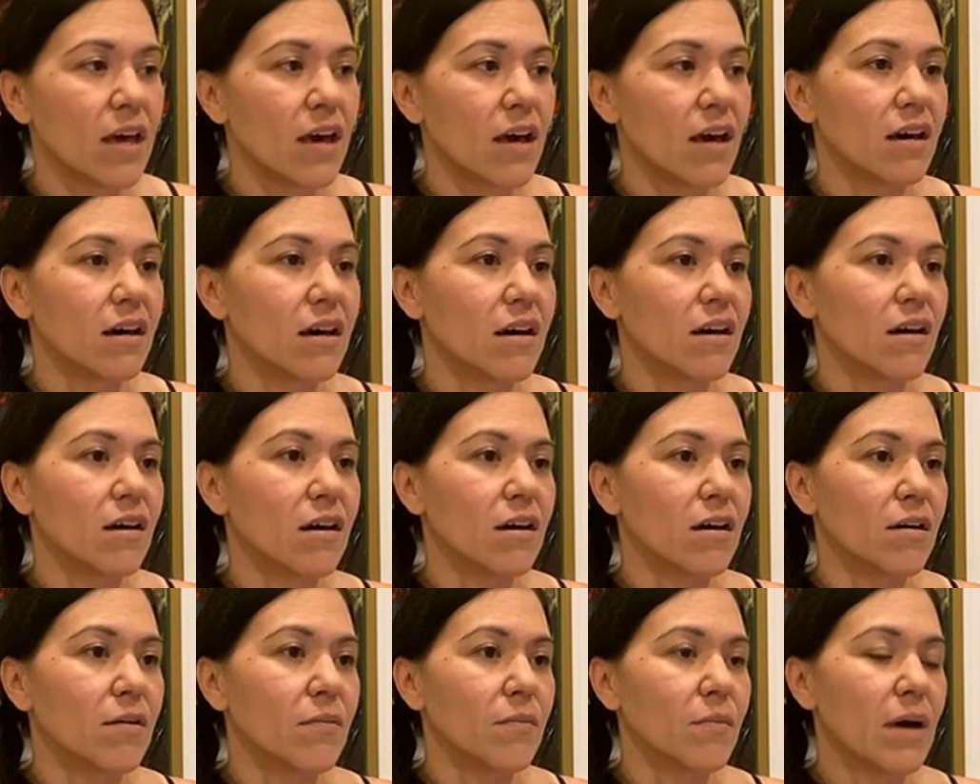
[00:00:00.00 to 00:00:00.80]

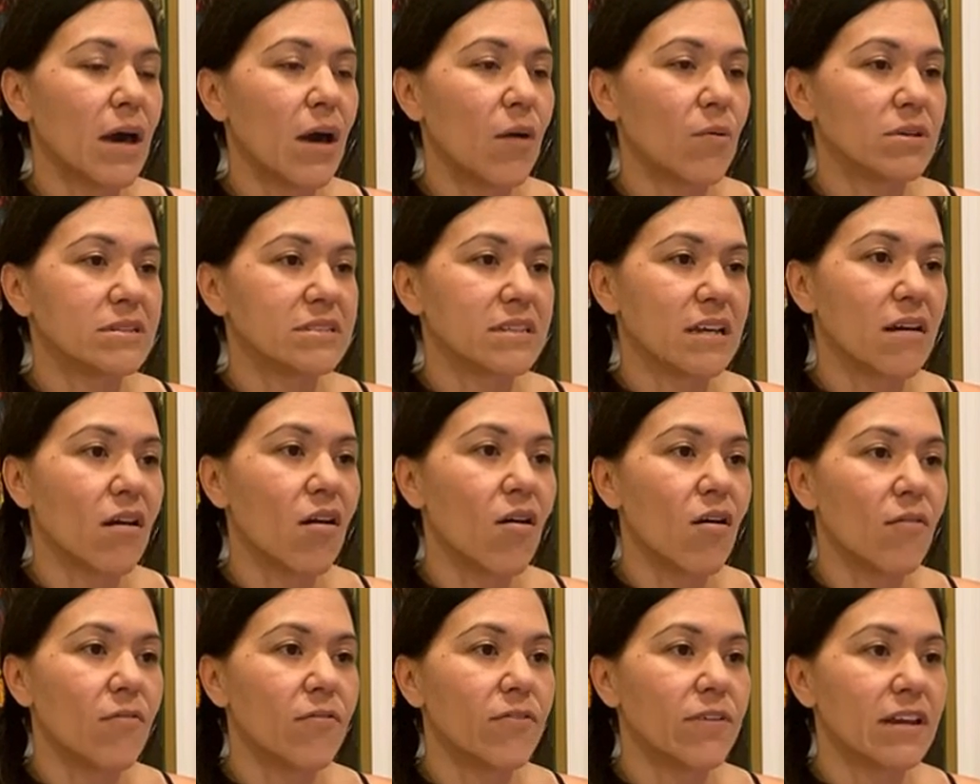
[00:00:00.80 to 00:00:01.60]
Um, I wasn't
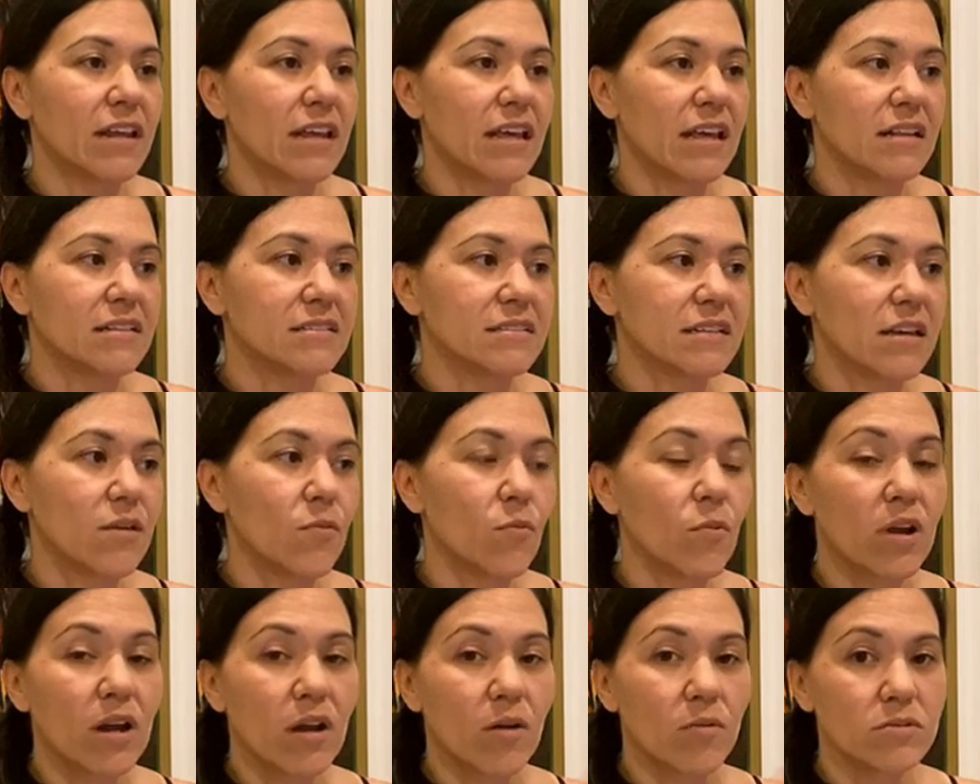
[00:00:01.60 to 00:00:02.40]
confident
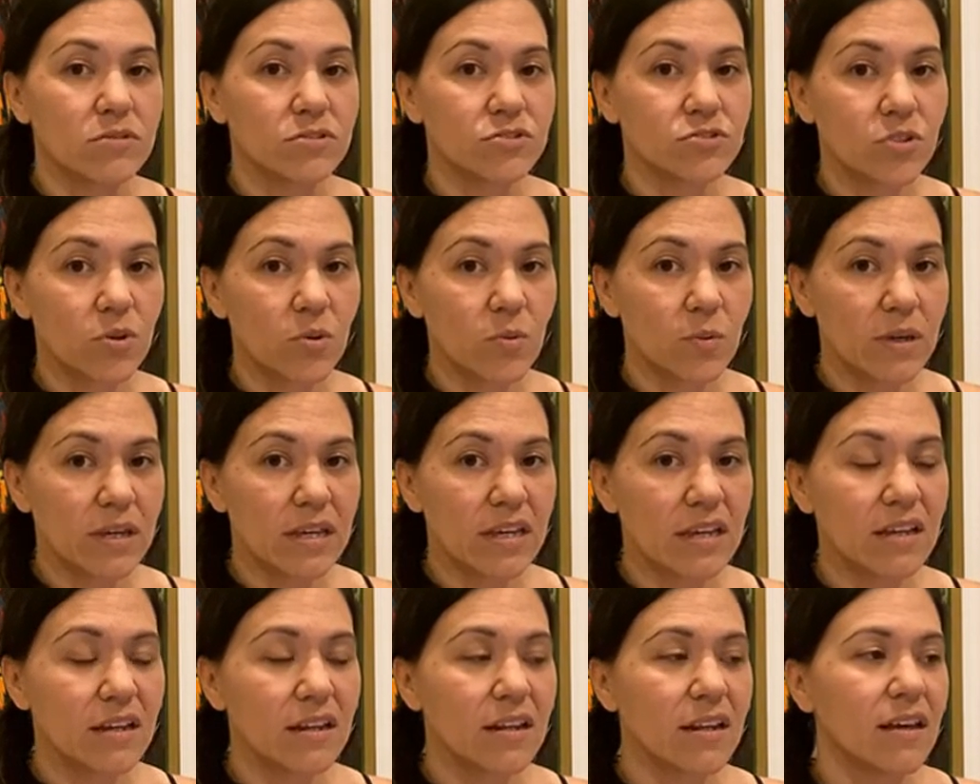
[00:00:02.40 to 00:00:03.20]
in what I was
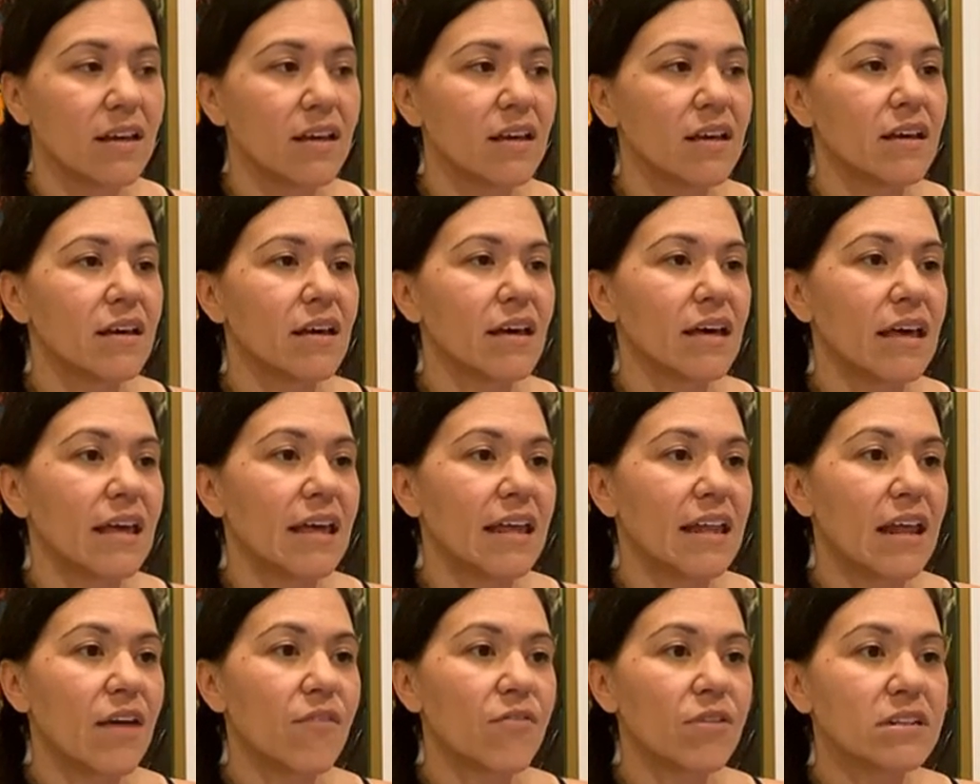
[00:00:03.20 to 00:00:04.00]
doing.
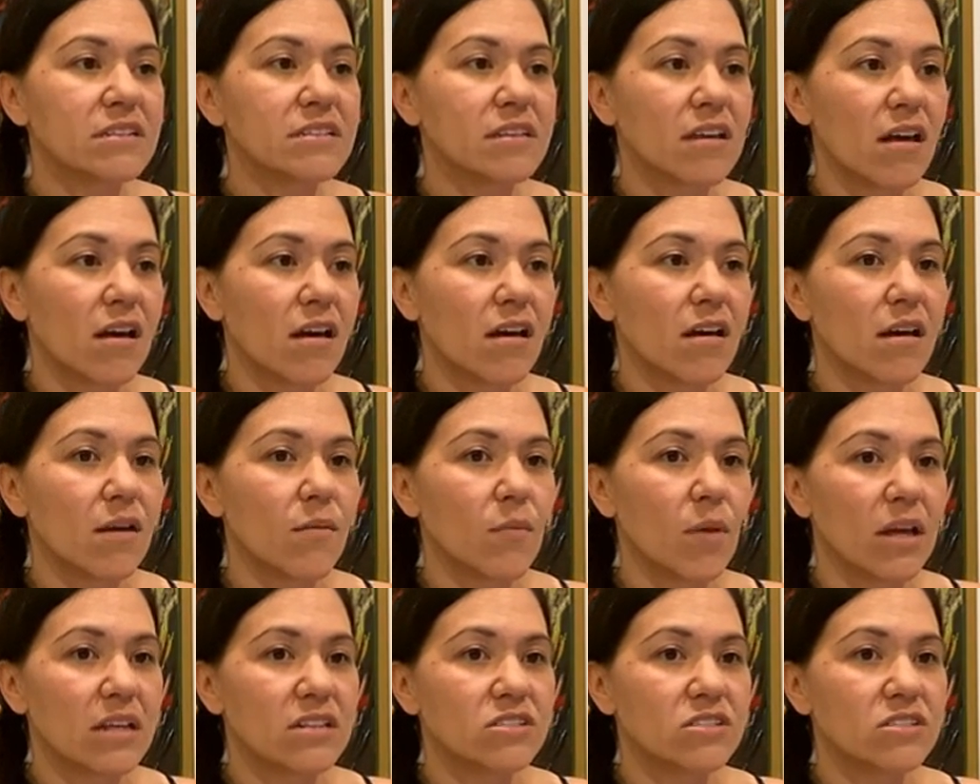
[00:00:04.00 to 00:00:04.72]
And every time I